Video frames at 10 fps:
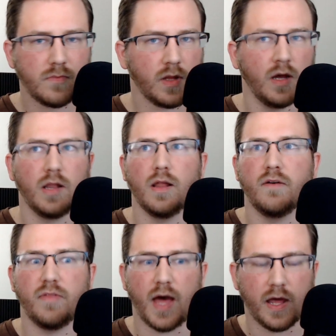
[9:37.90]
I
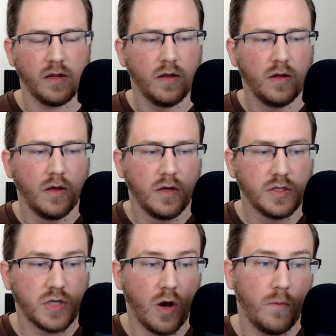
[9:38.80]
love that.
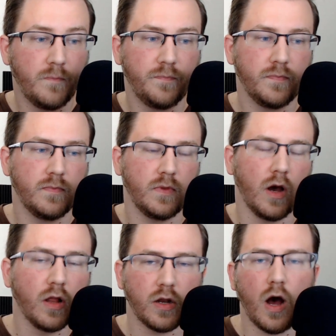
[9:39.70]
So
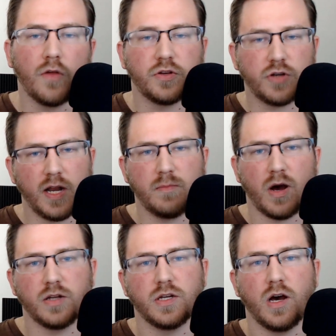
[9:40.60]
all in all, the training
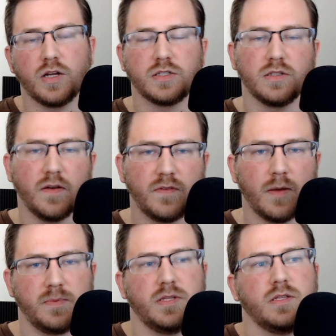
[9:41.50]
montage lived
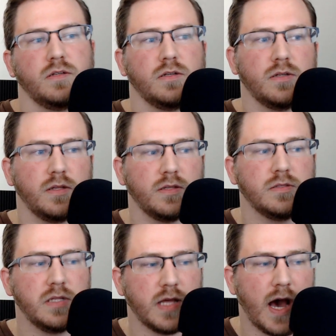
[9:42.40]
up to
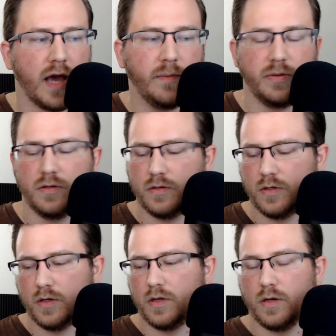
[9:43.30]
the hype.
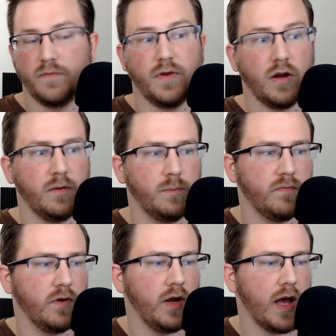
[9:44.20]
Very,
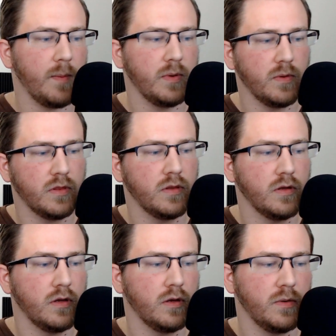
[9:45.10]
very happy with
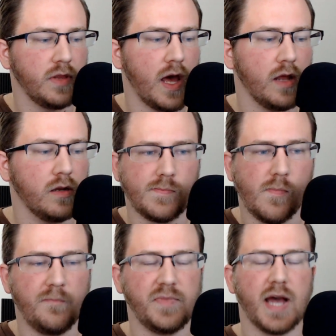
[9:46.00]
that.
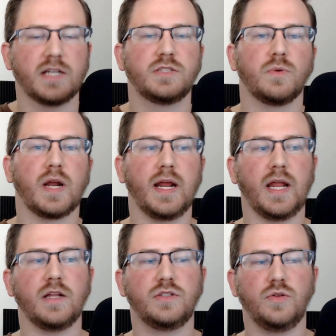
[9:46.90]
Next, we're going to
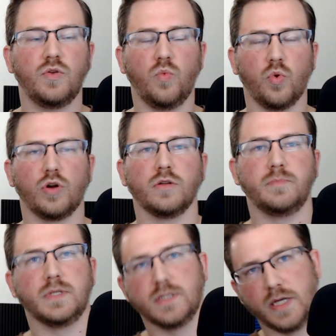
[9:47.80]
get into the world
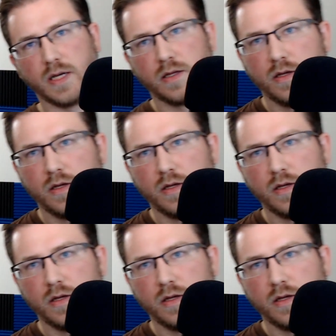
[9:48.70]
building.